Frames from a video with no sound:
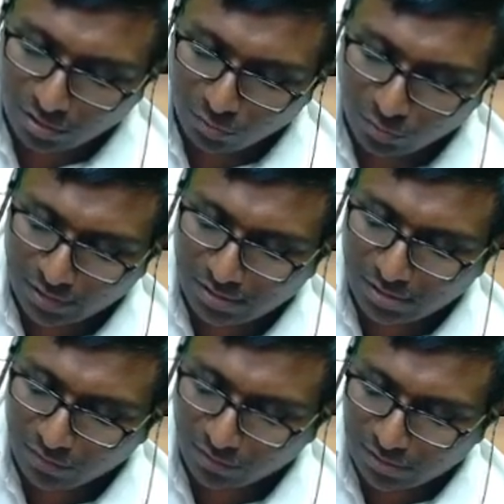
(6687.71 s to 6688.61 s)
Give any
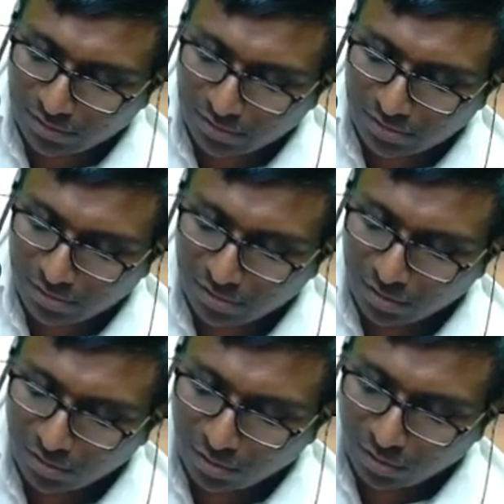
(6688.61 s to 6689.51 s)
services
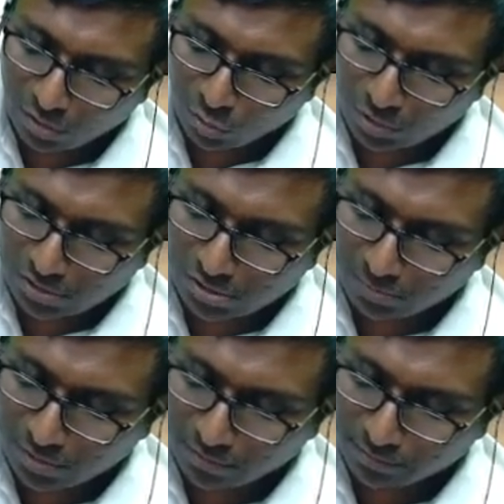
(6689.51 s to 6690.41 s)
to
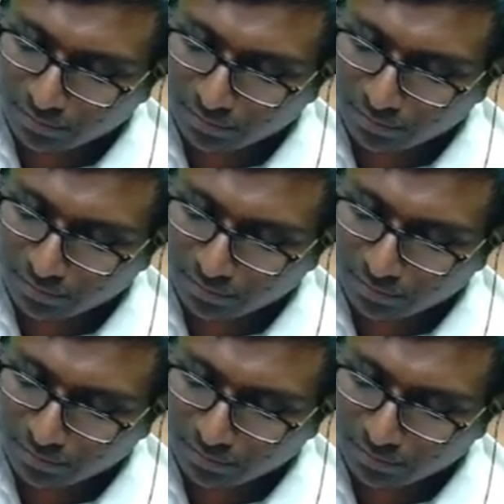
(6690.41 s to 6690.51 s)
customer.